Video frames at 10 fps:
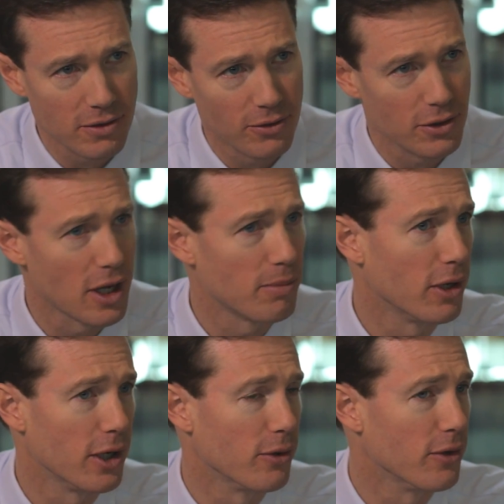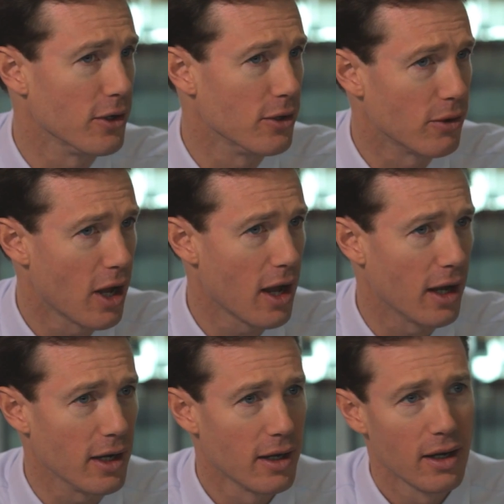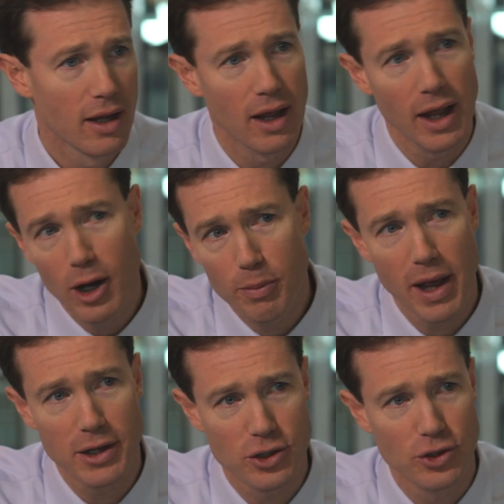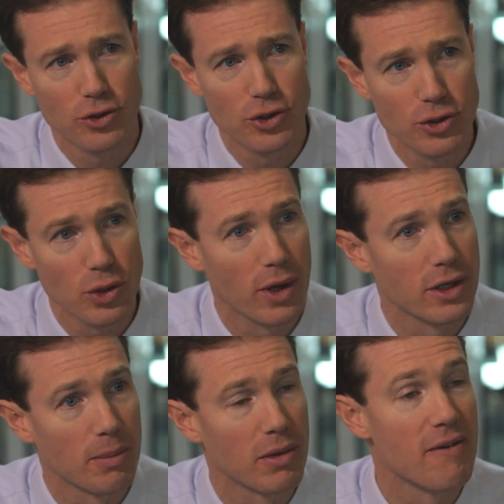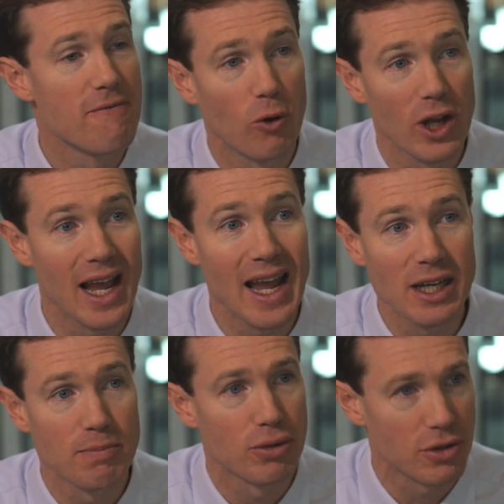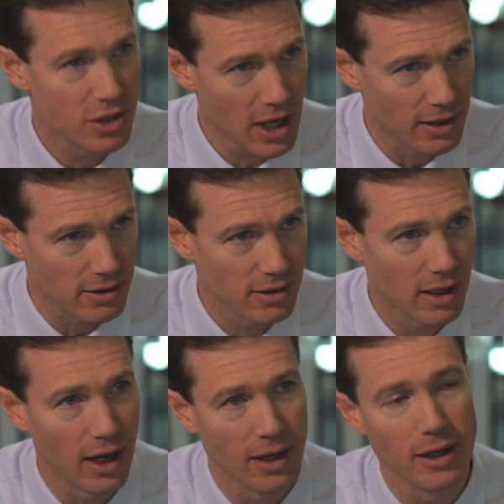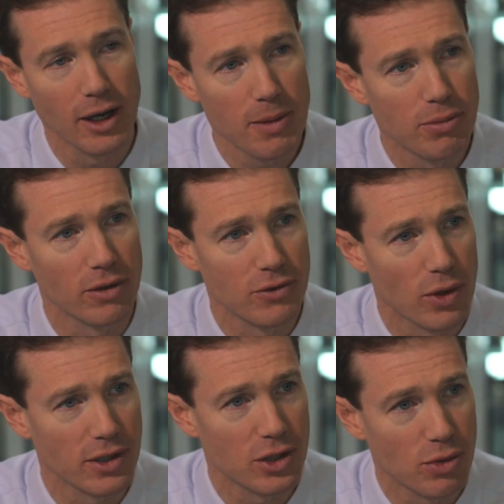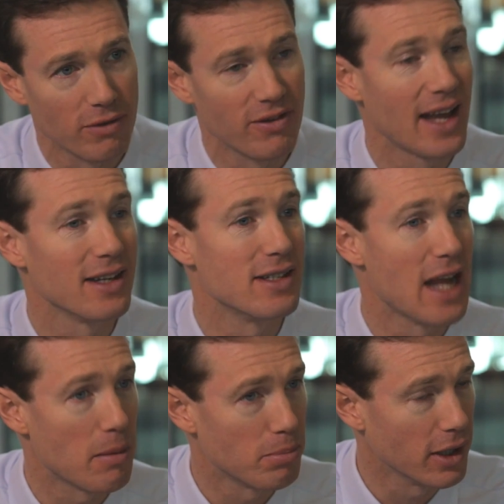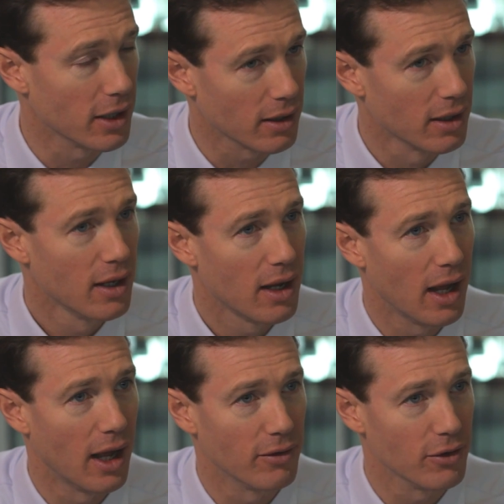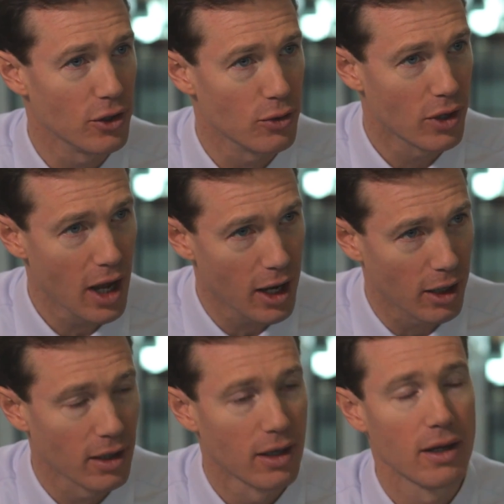For example, here in the UK, air passenger duty went up fully 8% in April of 2012. That is dampening the UK.